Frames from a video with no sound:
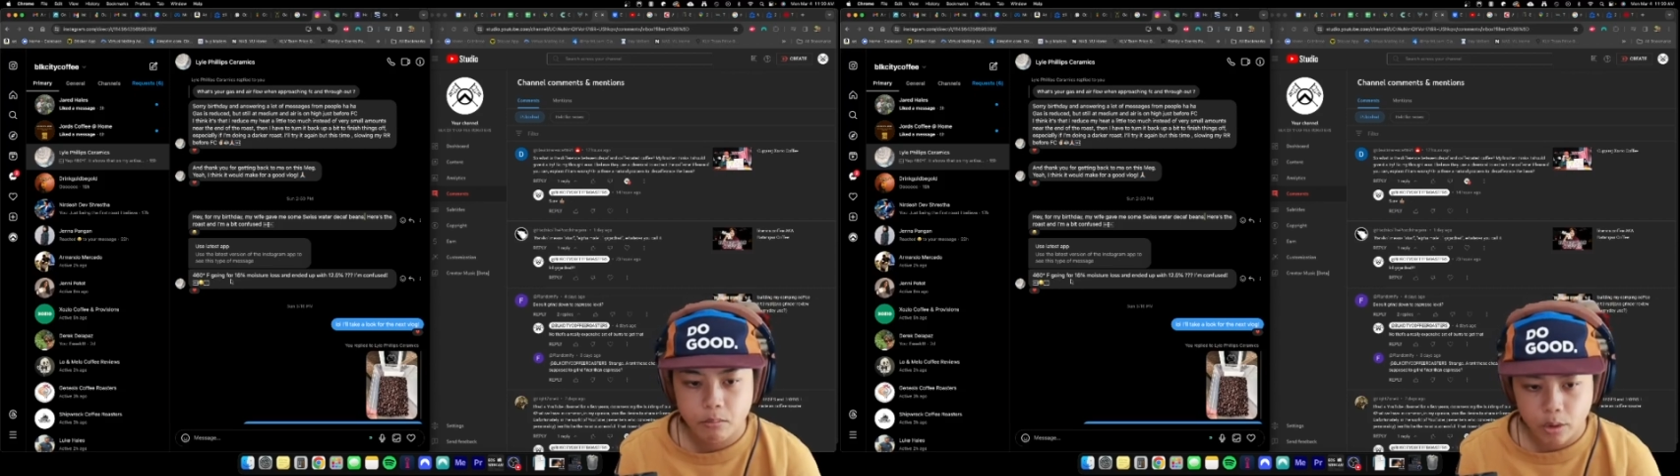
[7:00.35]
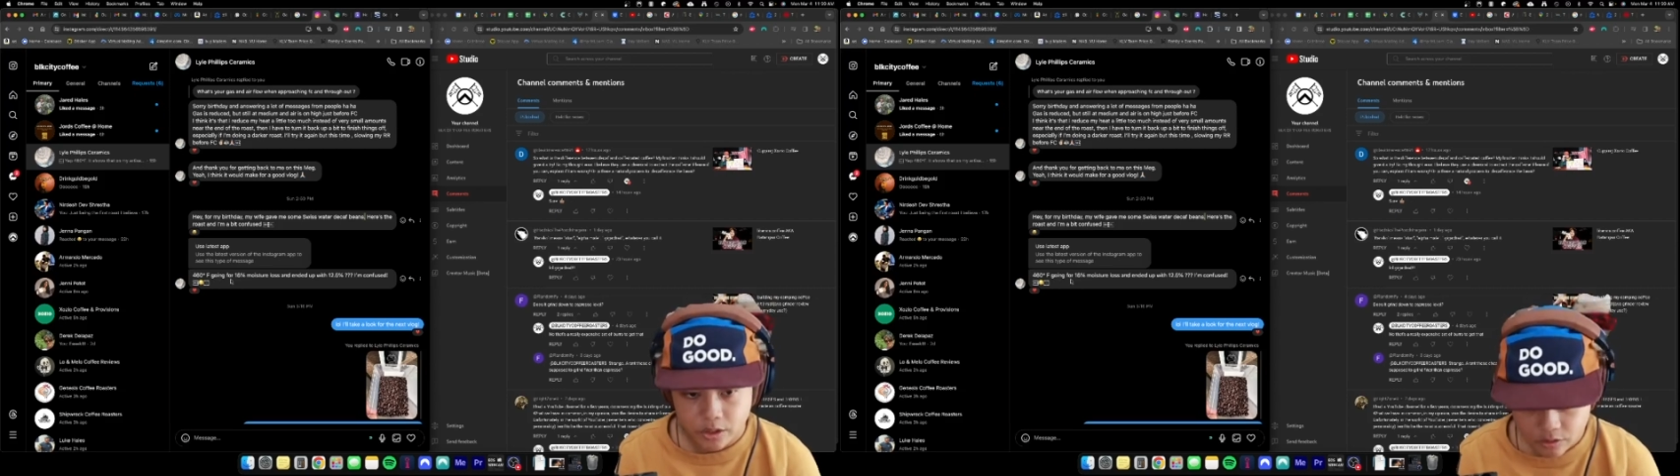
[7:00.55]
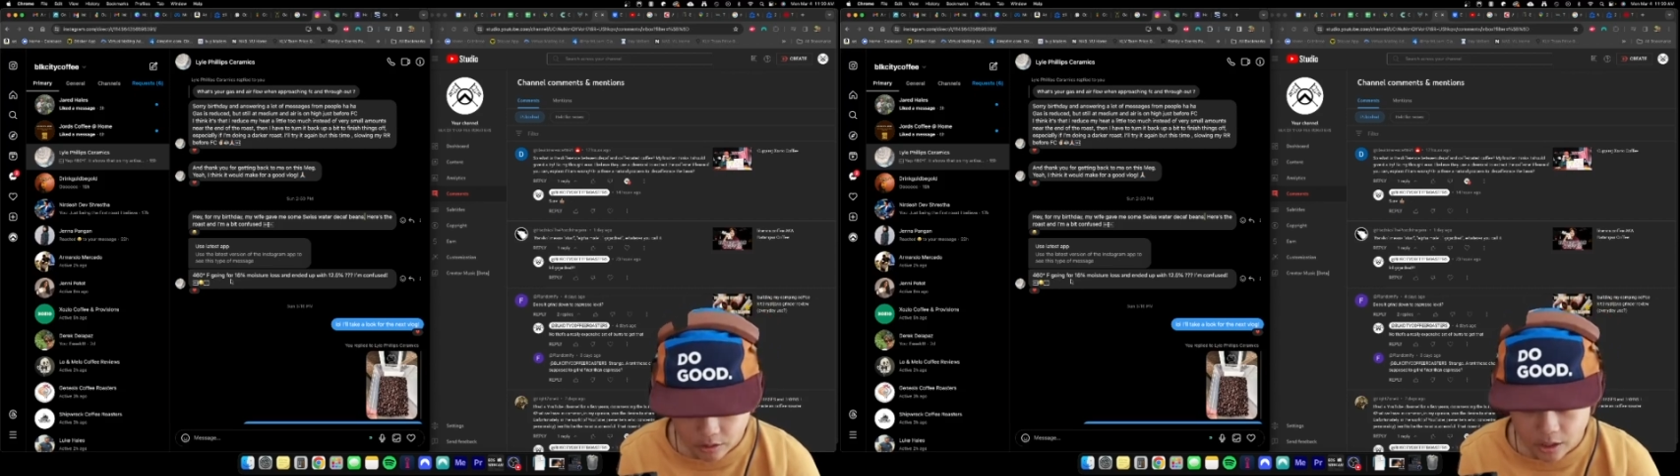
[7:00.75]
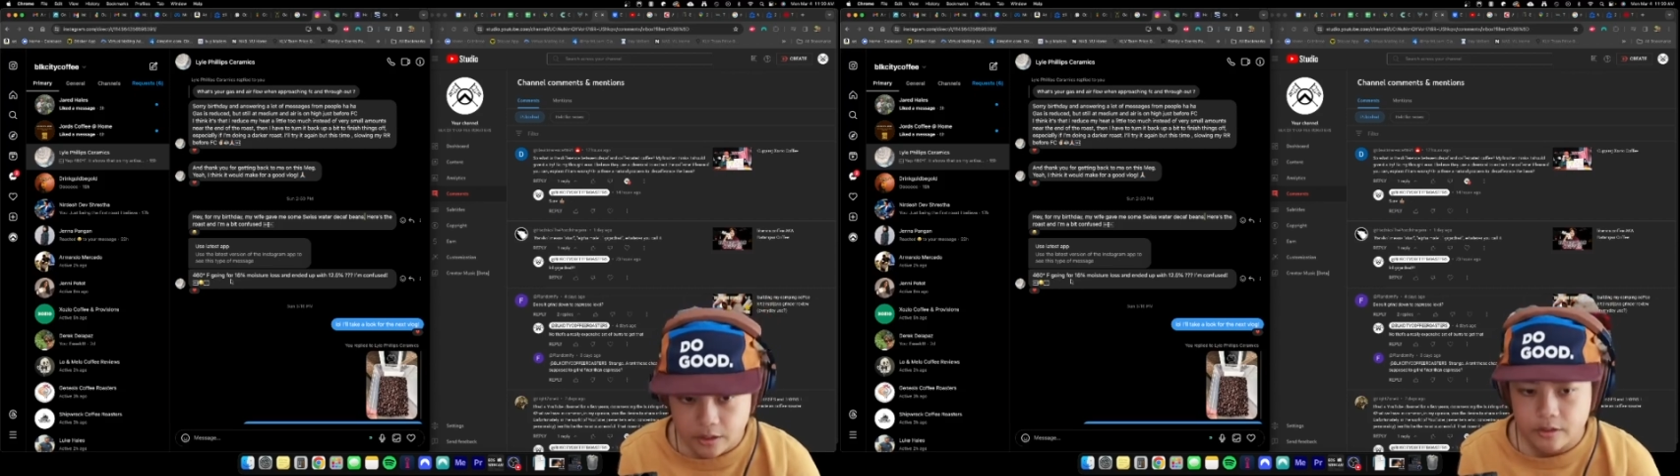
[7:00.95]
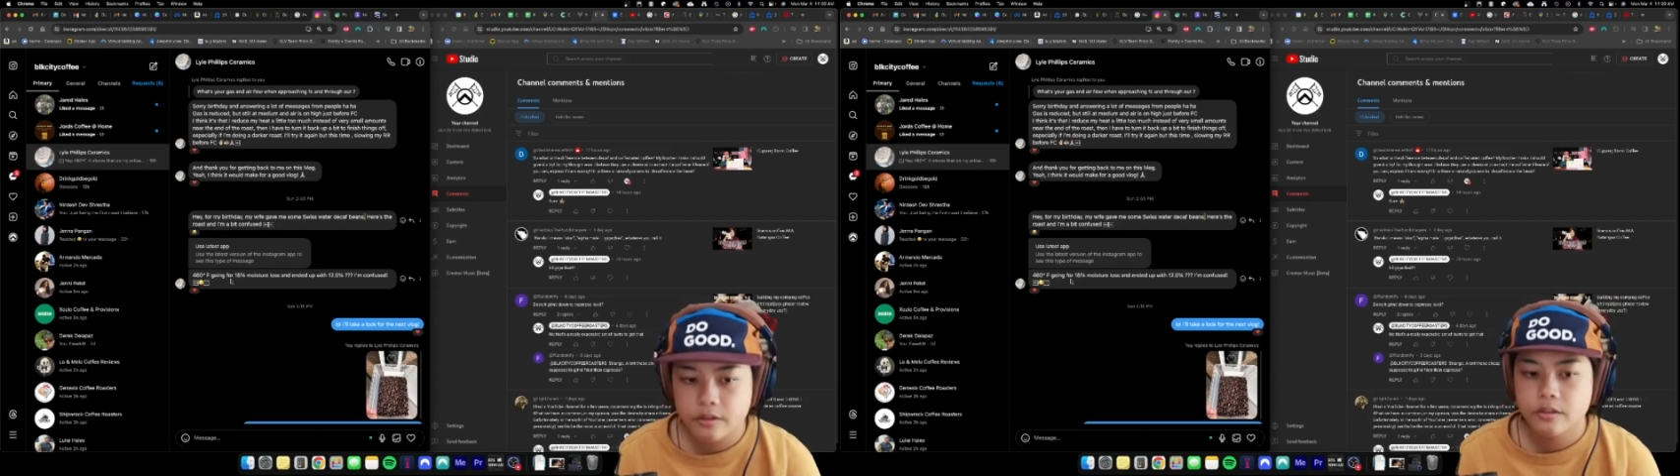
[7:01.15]
moisture
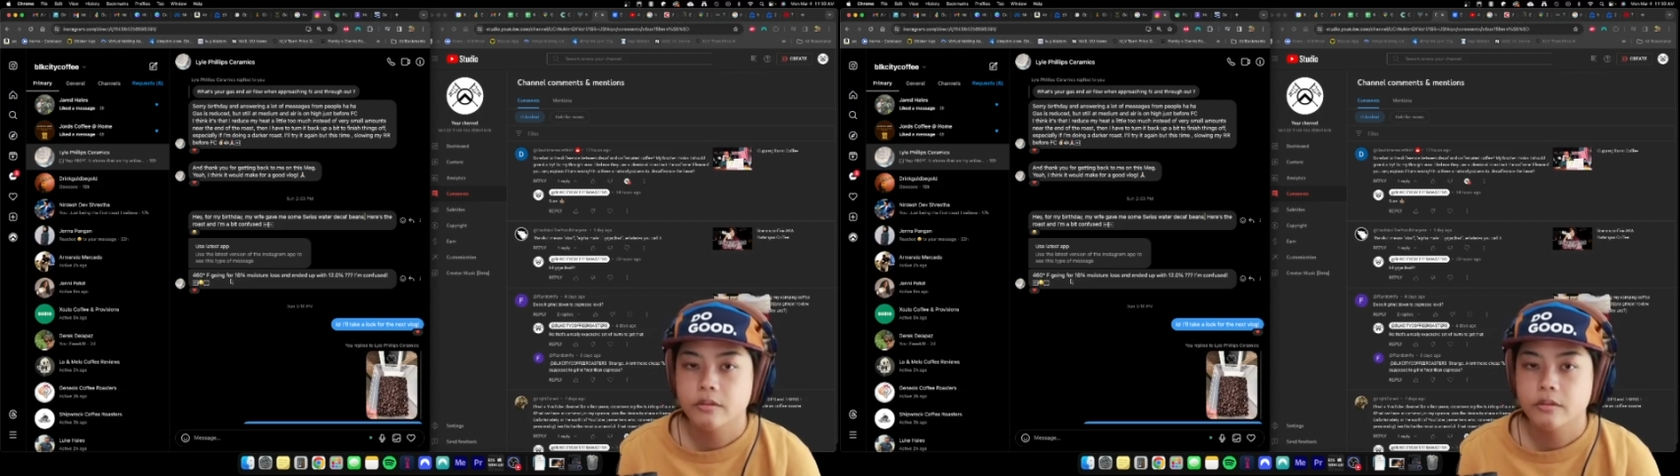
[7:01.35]
loss.